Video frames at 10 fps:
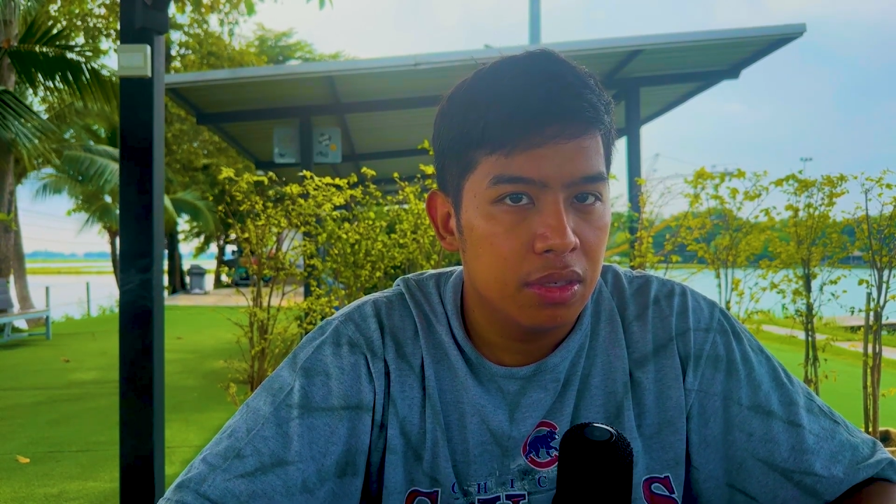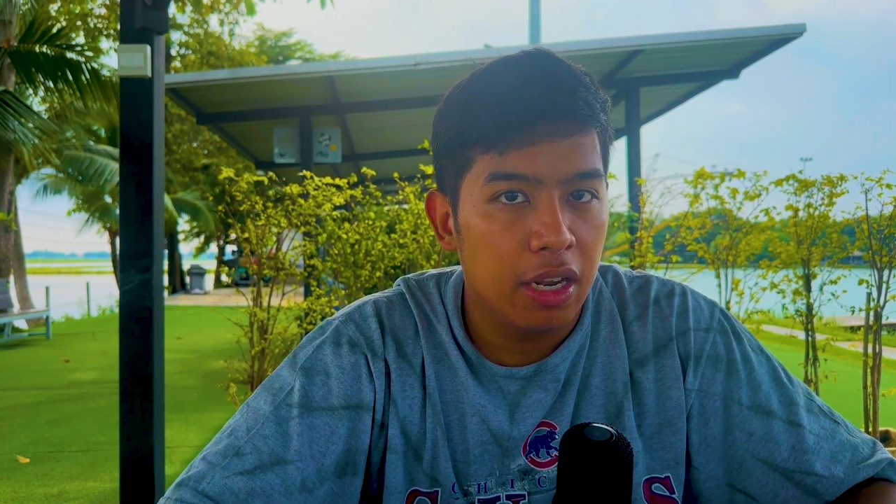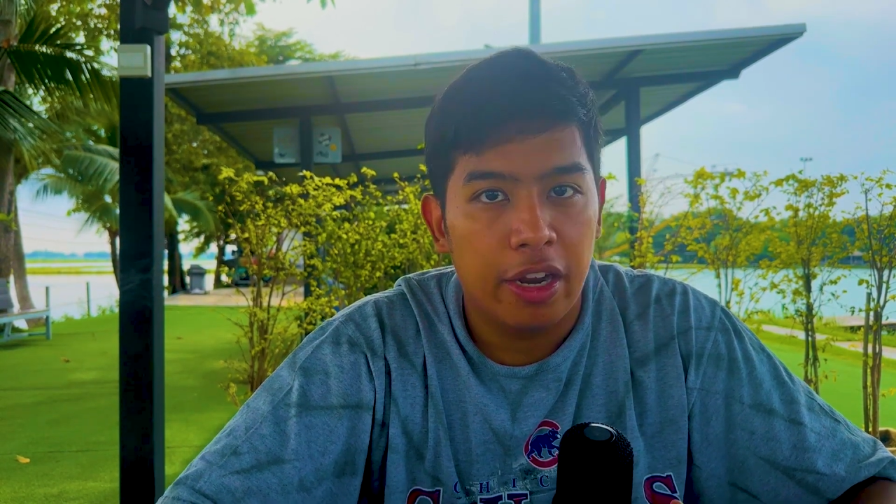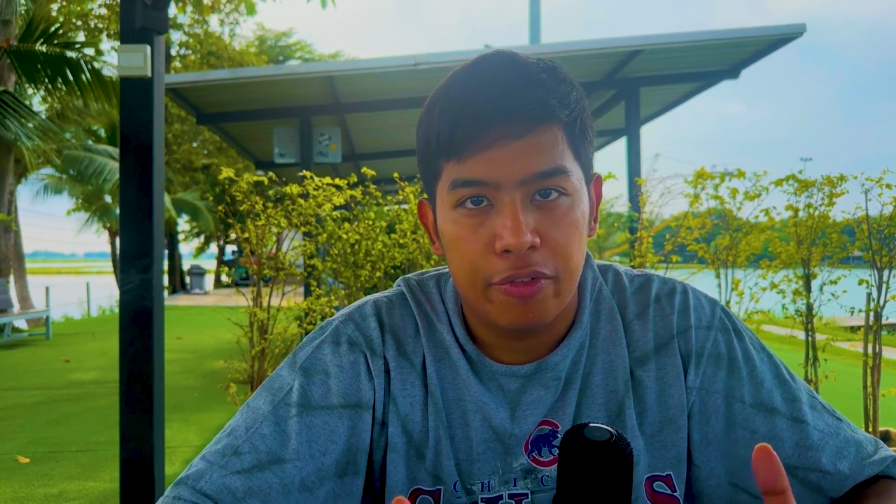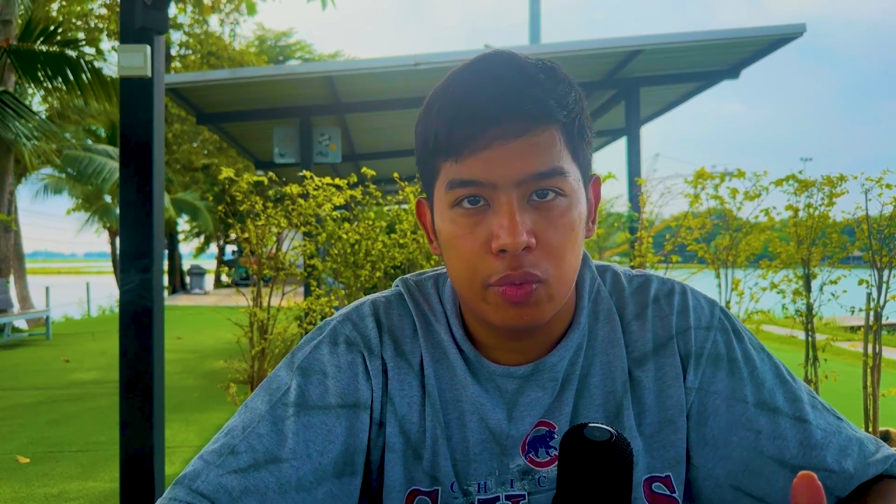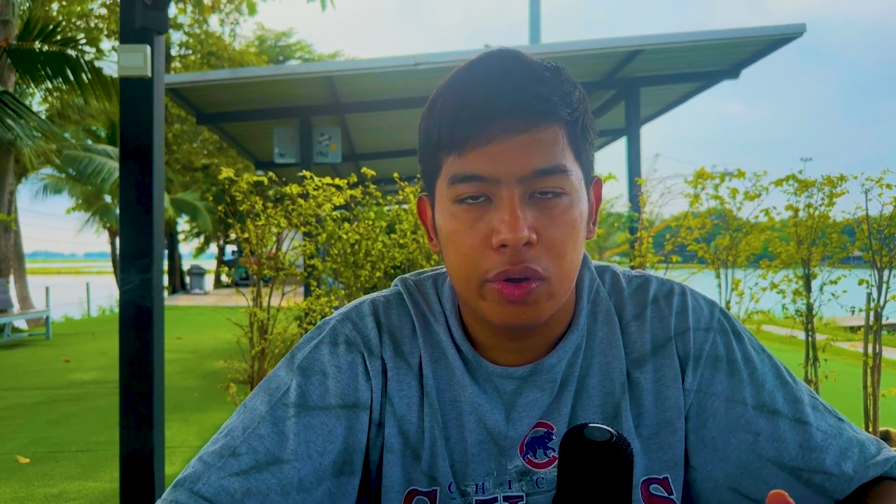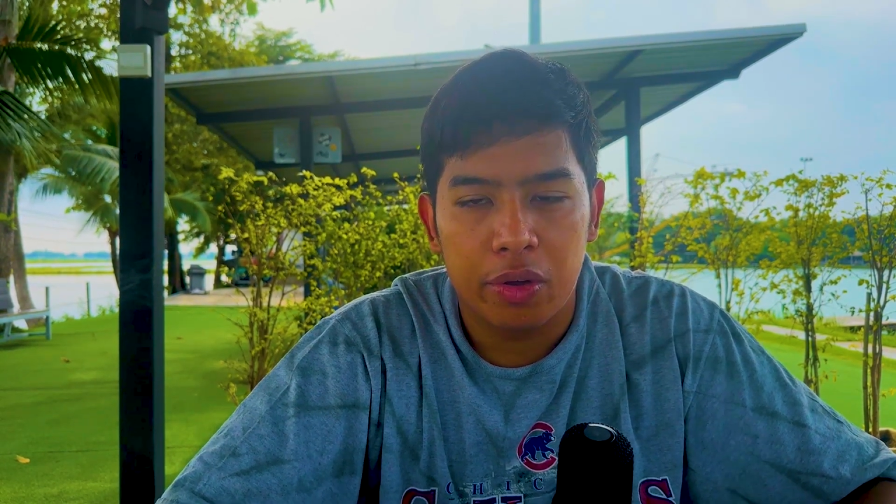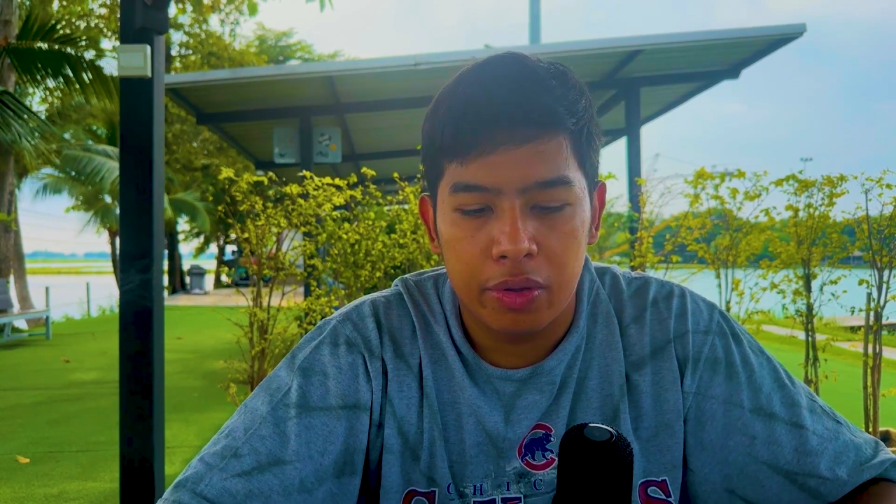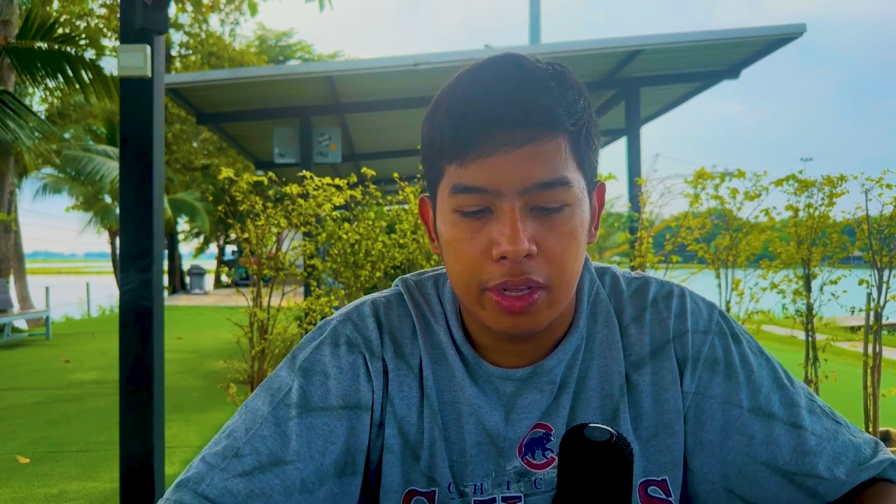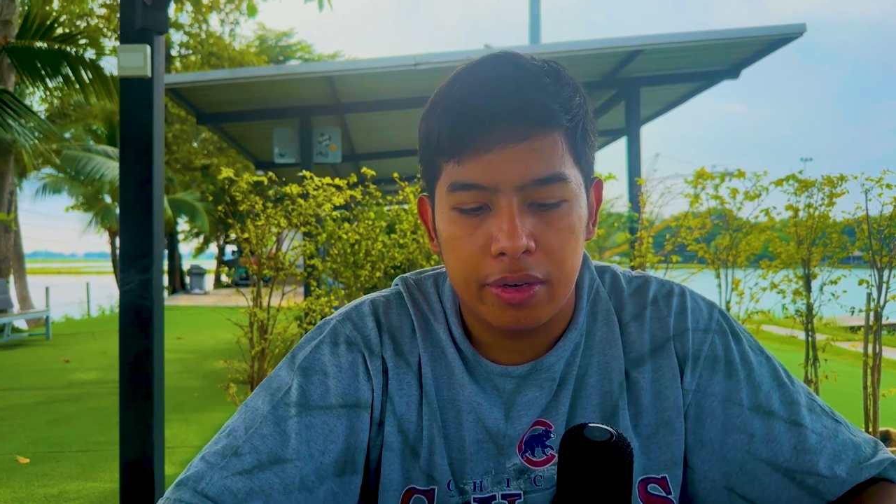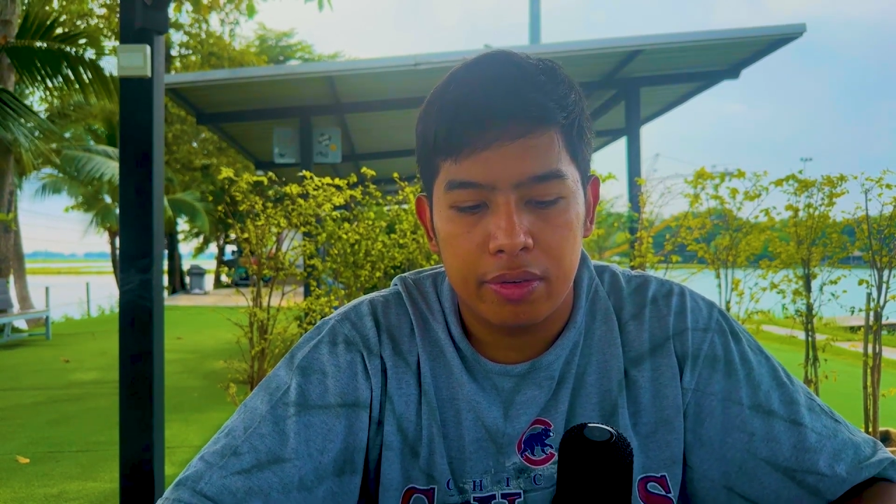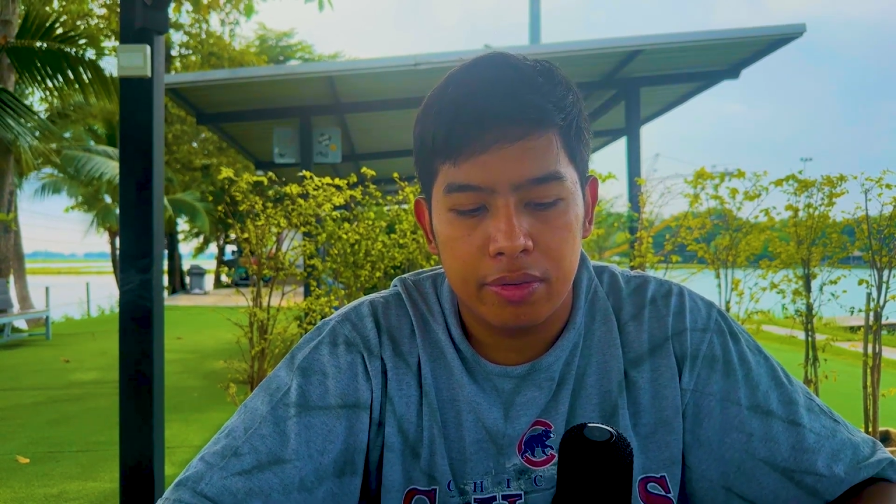let everyone know that